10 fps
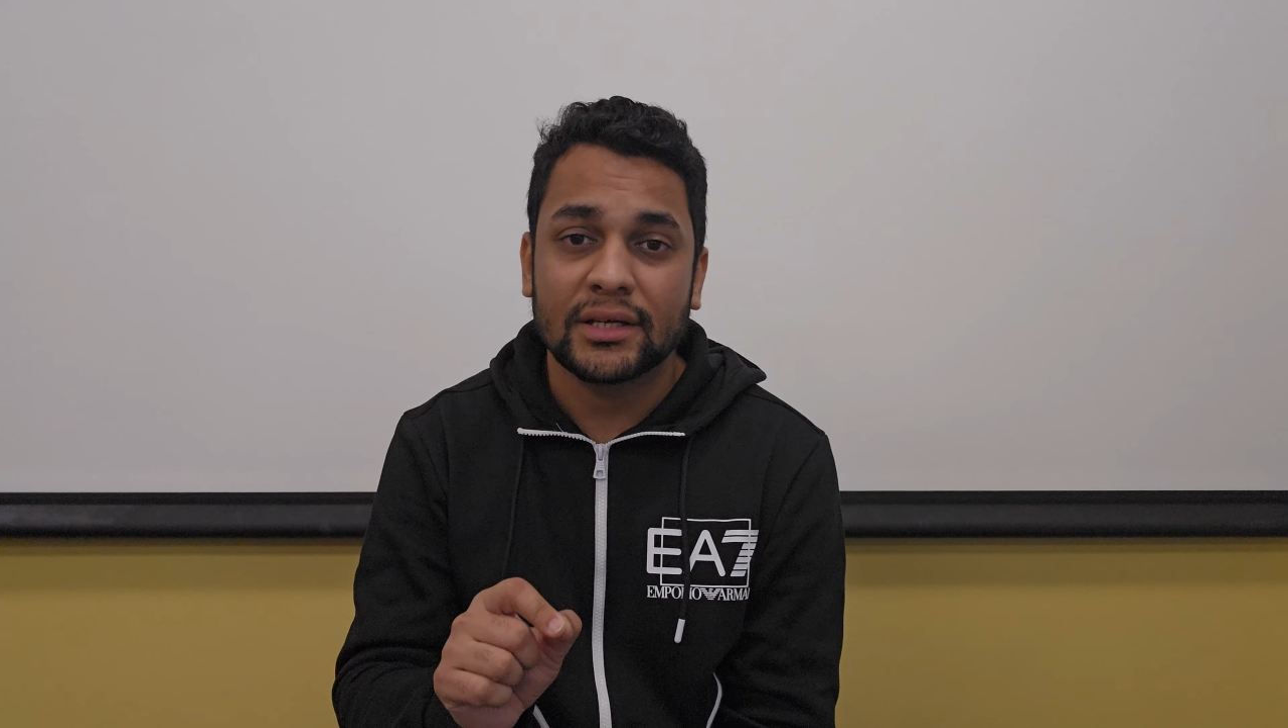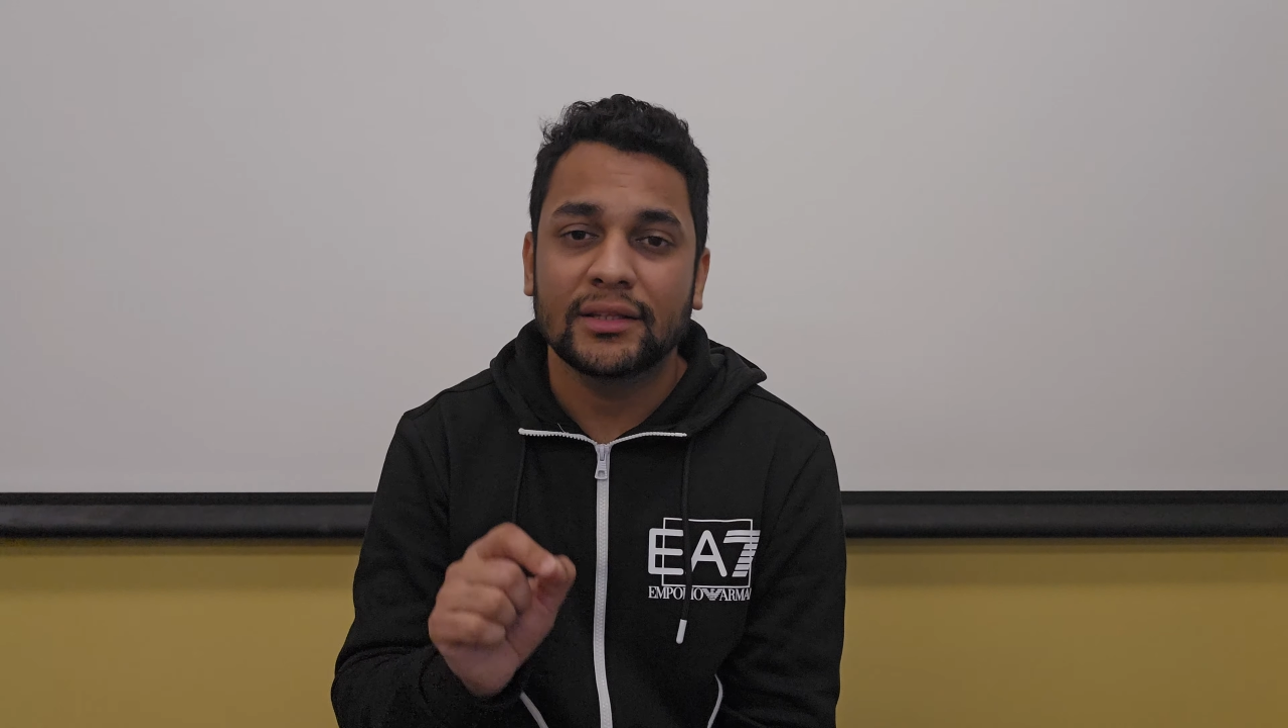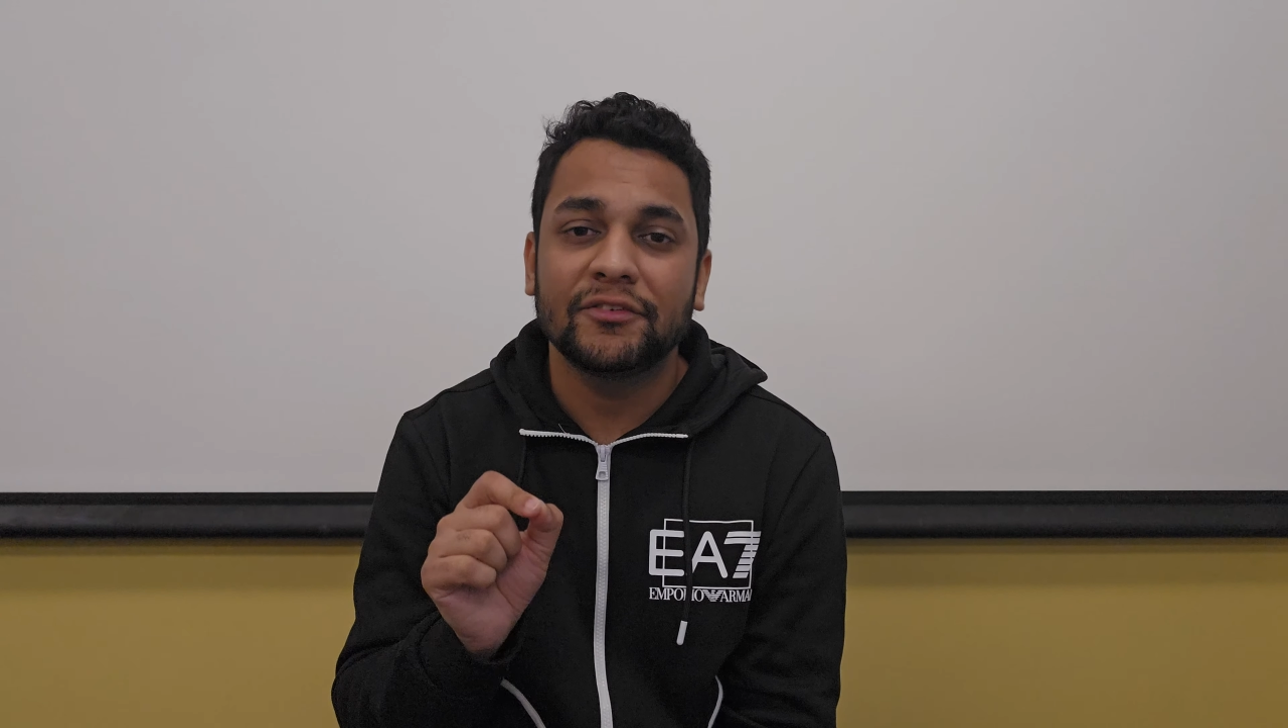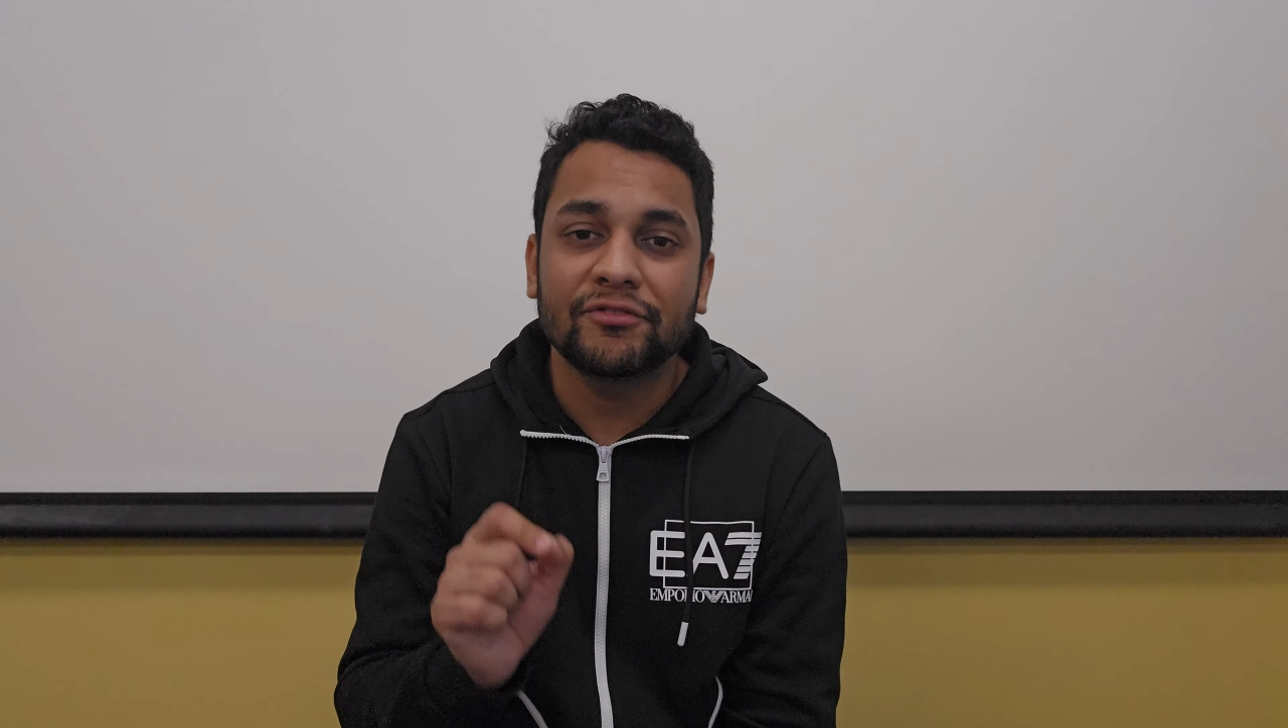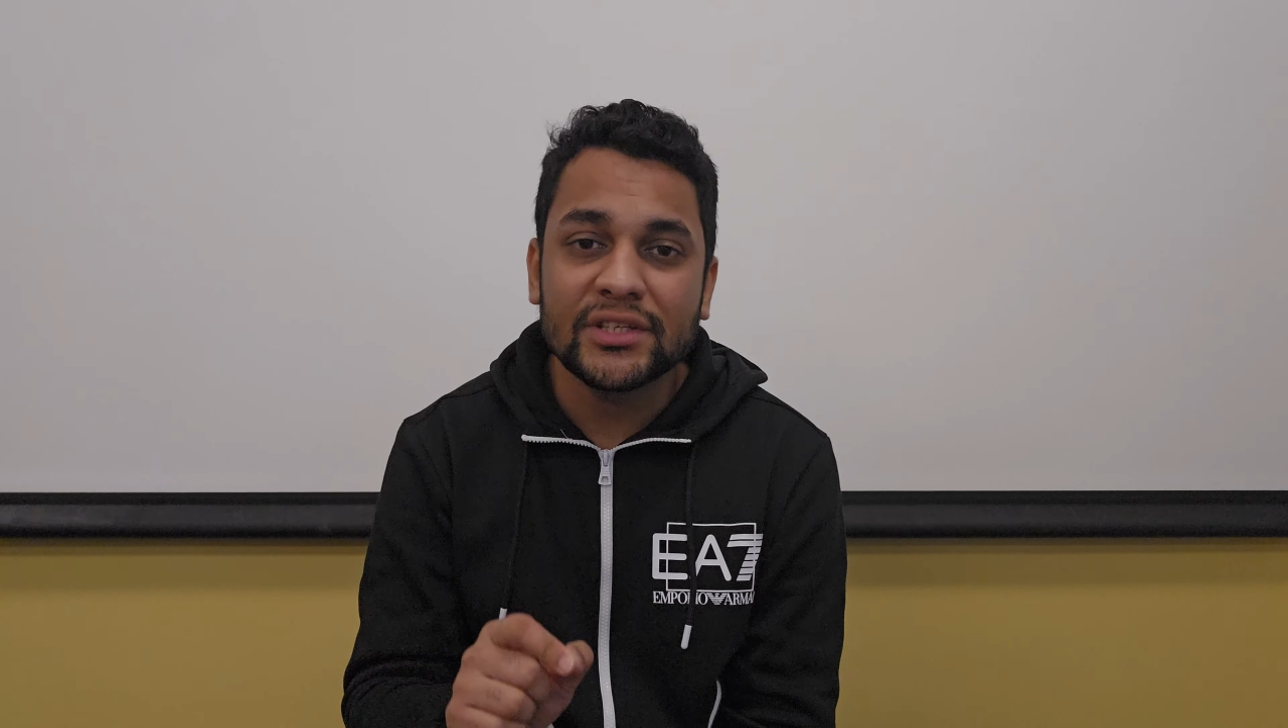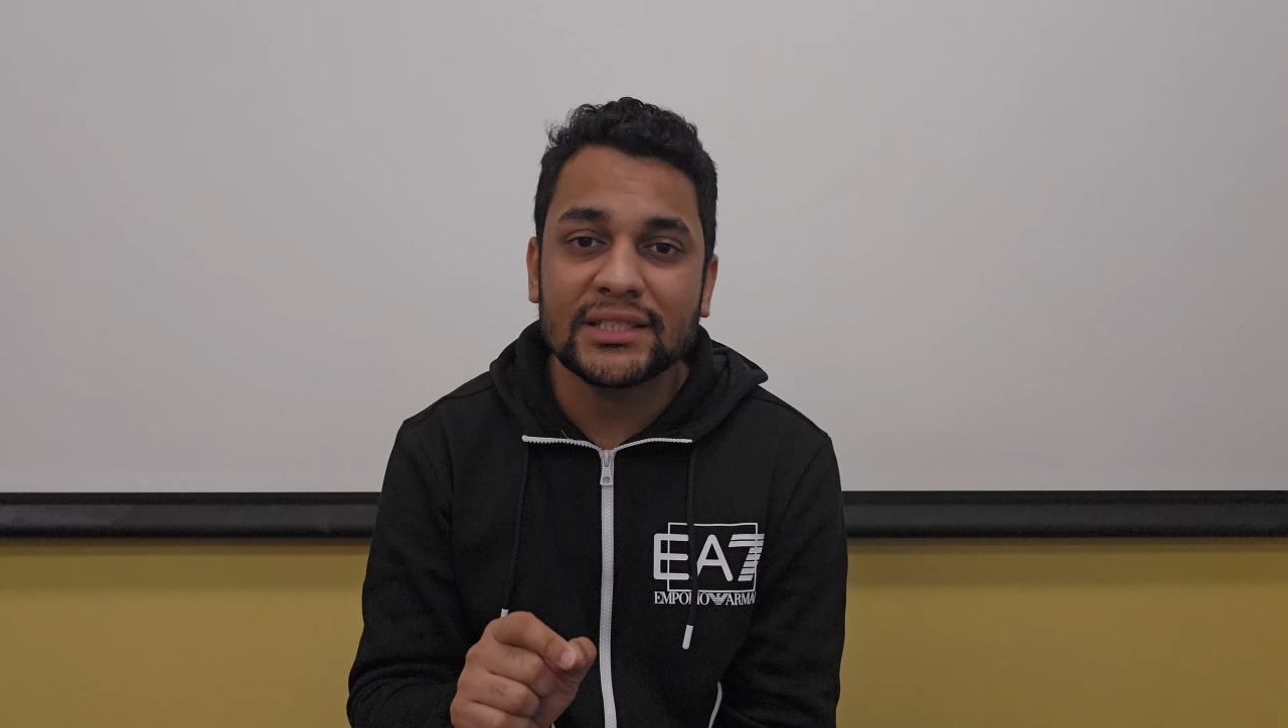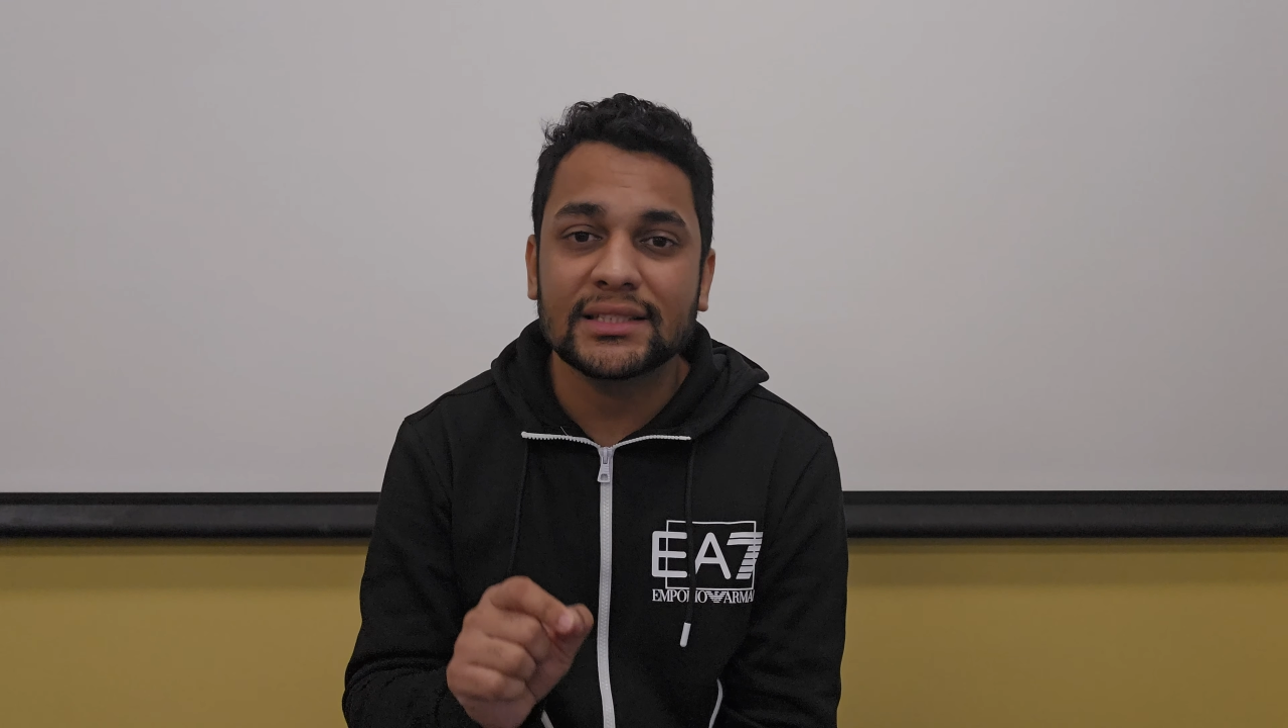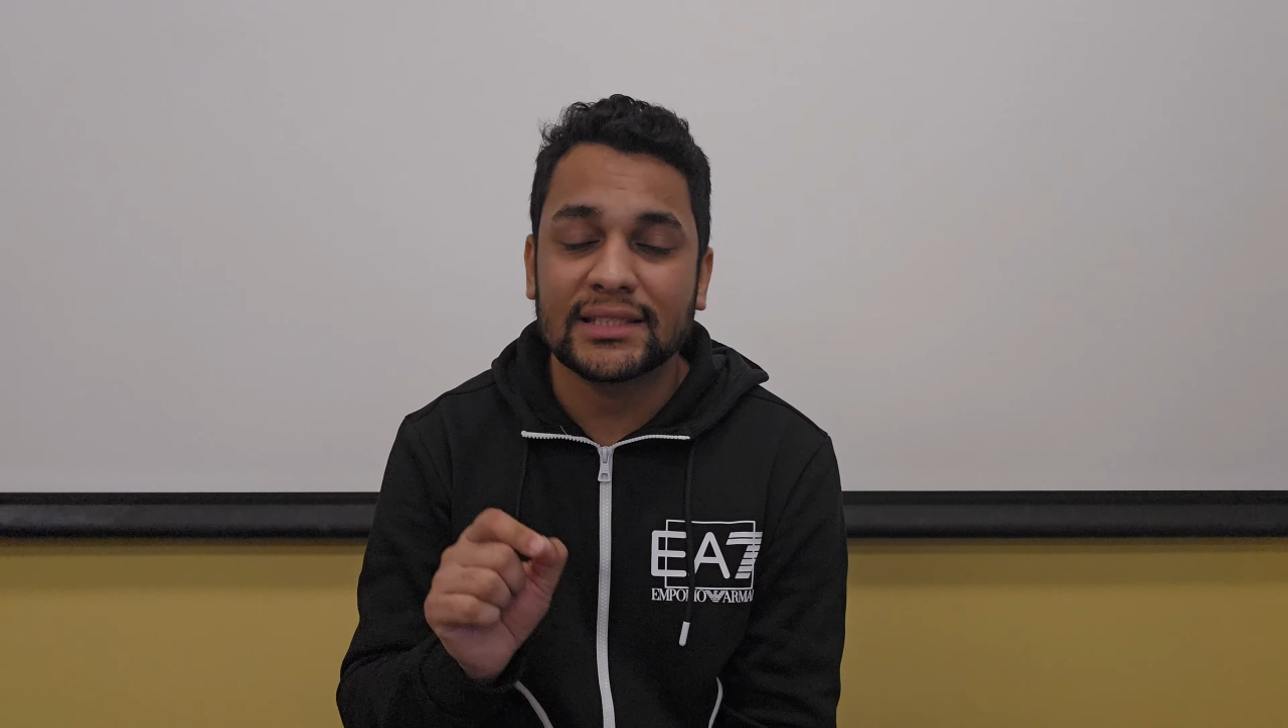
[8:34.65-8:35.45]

that physics